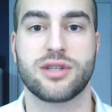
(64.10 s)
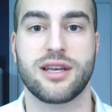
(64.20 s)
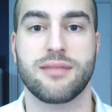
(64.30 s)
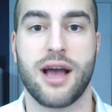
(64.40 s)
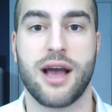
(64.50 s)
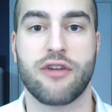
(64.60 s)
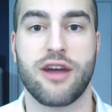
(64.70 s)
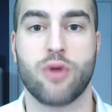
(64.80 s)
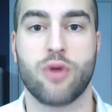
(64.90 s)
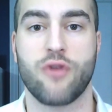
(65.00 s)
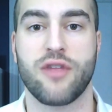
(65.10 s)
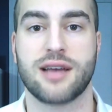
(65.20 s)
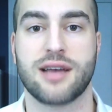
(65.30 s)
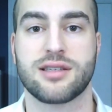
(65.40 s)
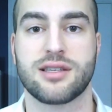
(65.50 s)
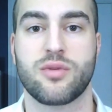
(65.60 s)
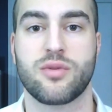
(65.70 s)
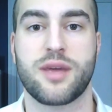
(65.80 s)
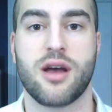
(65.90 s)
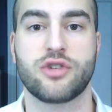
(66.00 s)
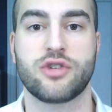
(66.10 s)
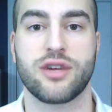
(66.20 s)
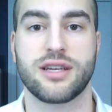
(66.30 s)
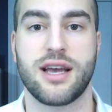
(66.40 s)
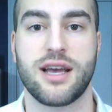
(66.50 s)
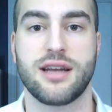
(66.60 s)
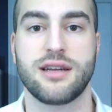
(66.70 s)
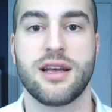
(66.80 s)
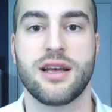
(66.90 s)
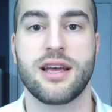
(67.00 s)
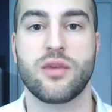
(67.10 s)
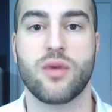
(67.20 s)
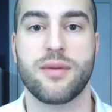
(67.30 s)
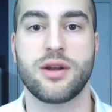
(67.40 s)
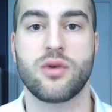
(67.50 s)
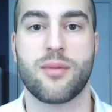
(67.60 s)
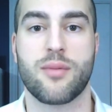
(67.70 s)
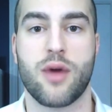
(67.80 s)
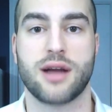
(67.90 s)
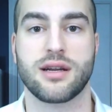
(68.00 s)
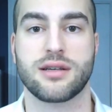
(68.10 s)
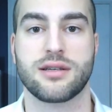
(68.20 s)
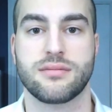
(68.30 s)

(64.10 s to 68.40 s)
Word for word: migraine prophylaxis would be contraindicated in women who are pregnant.